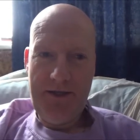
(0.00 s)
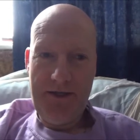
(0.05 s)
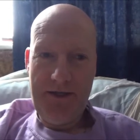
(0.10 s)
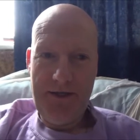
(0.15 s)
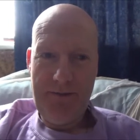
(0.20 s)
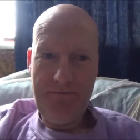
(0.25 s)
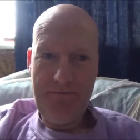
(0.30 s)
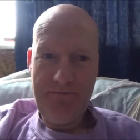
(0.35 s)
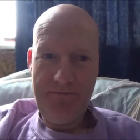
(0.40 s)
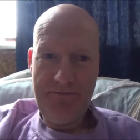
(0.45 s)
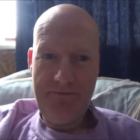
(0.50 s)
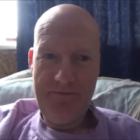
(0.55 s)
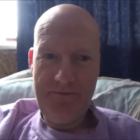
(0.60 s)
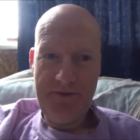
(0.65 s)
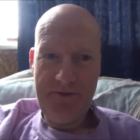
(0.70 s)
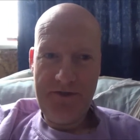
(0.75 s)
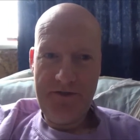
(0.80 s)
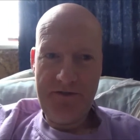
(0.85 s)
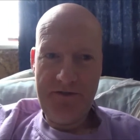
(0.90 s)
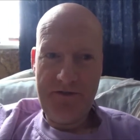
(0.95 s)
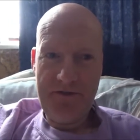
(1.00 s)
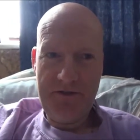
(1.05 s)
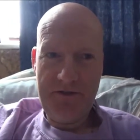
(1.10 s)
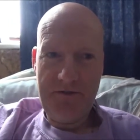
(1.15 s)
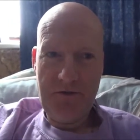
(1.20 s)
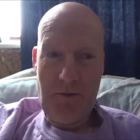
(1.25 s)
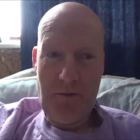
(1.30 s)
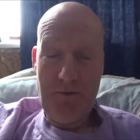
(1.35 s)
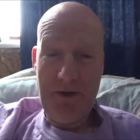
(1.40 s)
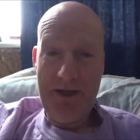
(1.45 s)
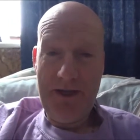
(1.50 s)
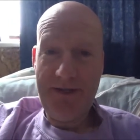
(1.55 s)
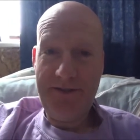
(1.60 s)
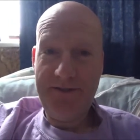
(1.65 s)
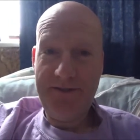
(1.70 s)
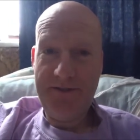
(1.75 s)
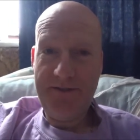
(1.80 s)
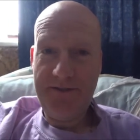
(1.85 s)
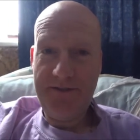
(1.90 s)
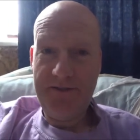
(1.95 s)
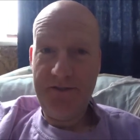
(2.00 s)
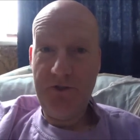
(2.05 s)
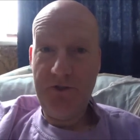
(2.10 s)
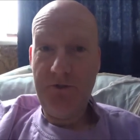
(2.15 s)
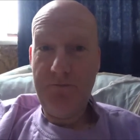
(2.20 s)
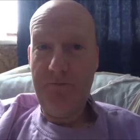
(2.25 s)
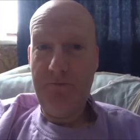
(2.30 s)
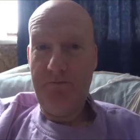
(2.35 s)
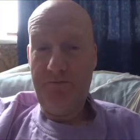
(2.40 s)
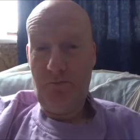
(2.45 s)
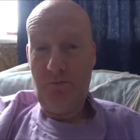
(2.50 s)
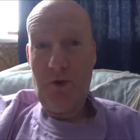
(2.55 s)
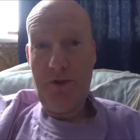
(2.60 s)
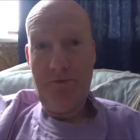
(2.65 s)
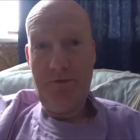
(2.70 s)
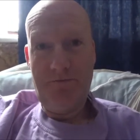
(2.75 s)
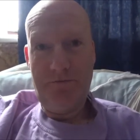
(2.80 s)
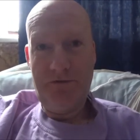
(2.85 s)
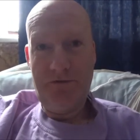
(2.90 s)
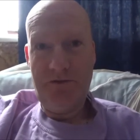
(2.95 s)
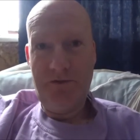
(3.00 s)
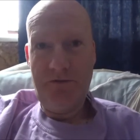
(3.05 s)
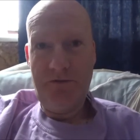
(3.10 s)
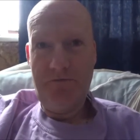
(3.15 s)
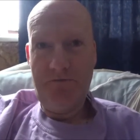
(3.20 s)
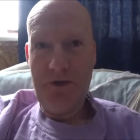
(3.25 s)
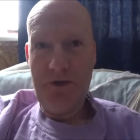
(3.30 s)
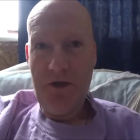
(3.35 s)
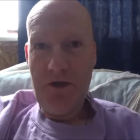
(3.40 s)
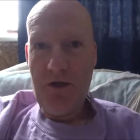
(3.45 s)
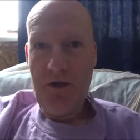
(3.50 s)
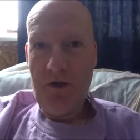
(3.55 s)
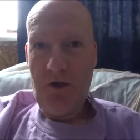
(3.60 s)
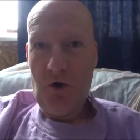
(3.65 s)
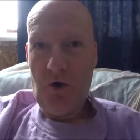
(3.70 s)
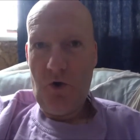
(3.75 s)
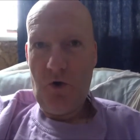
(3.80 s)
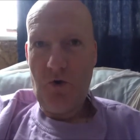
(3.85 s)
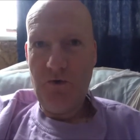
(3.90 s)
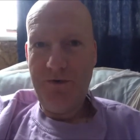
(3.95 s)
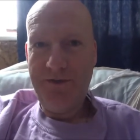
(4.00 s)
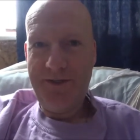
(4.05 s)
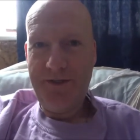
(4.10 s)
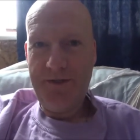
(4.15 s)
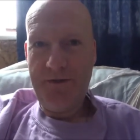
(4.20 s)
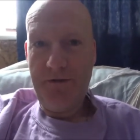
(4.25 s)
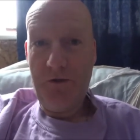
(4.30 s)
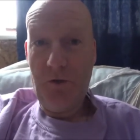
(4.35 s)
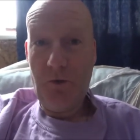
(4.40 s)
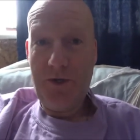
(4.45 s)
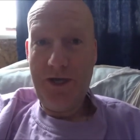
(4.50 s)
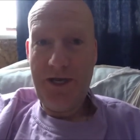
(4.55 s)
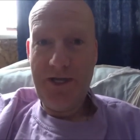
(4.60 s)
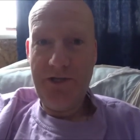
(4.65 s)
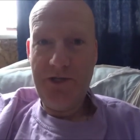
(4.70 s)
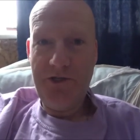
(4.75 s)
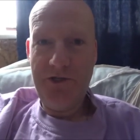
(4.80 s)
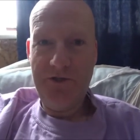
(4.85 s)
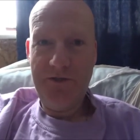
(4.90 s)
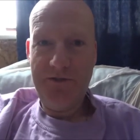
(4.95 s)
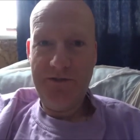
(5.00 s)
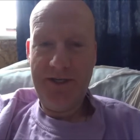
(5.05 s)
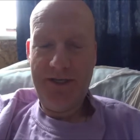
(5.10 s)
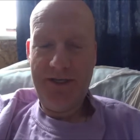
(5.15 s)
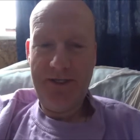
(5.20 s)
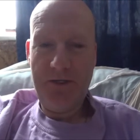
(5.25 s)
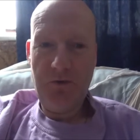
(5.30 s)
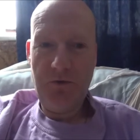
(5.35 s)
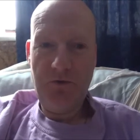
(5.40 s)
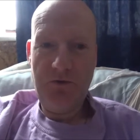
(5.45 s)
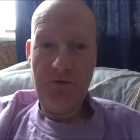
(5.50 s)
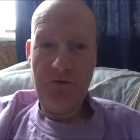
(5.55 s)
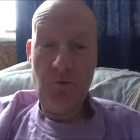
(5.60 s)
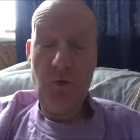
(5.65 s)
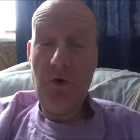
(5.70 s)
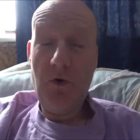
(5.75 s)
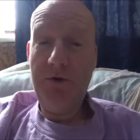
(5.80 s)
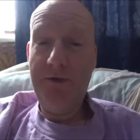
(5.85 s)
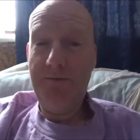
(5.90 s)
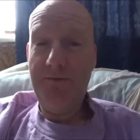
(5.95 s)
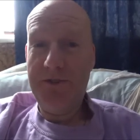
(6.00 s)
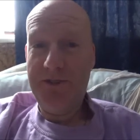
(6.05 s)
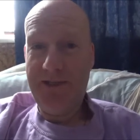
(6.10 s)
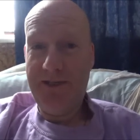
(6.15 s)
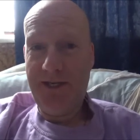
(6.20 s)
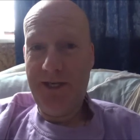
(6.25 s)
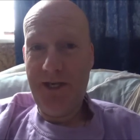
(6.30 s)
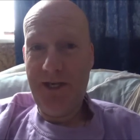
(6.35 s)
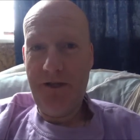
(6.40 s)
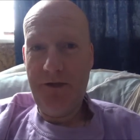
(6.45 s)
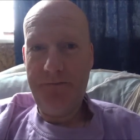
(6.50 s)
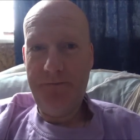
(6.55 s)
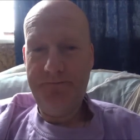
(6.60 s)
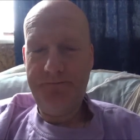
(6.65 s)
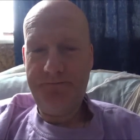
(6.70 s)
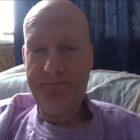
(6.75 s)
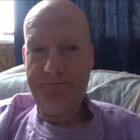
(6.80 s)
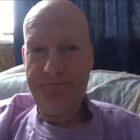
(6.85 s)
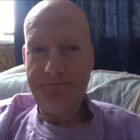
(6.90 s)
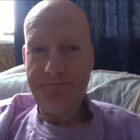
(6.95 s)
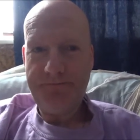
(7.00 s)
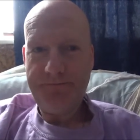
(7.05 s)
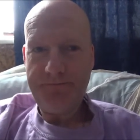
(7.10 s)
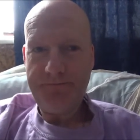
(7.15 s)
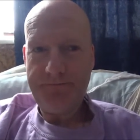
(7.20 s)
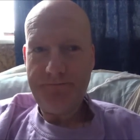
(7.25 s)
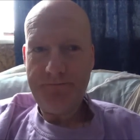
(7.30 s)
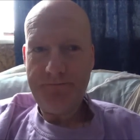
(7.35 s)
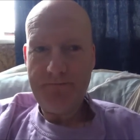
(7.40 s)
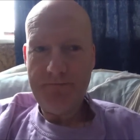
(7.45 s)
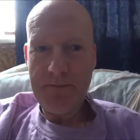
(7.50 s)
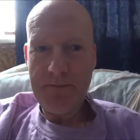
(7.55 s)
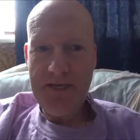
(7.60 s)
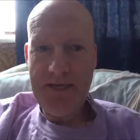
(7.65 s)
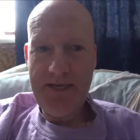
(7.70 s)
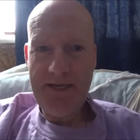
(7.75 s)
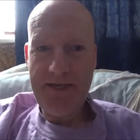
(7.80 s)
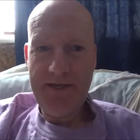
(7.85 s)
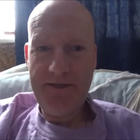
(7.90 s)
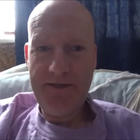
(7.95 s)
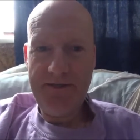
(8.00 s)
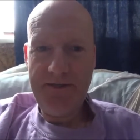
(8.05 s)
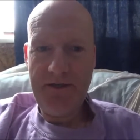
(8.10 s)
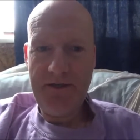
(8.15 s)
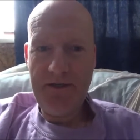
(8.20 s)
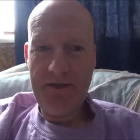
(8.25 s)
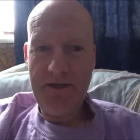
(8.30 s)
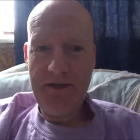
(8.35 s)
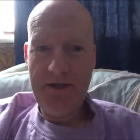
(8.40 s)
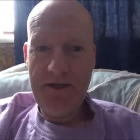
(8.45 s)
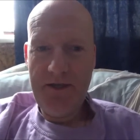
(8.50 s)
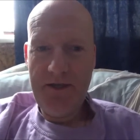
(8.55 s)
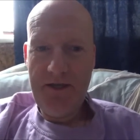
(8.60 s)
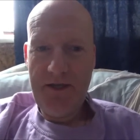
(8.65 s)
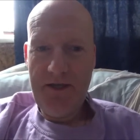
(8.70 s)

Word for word: Um, there's a place, certain, well, certain haunted locations that I go to. One in particular is uh,